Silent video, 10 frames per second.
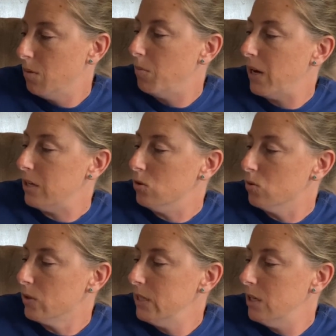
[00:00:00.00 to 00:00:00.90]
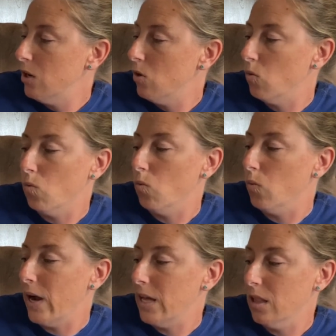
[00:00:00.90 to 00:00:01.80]
by Gloria
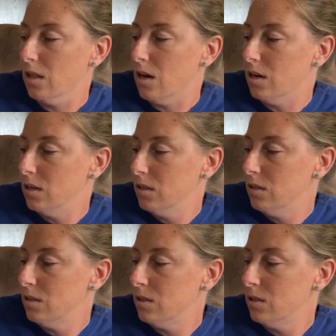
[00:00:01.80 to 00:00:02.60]
Whelan.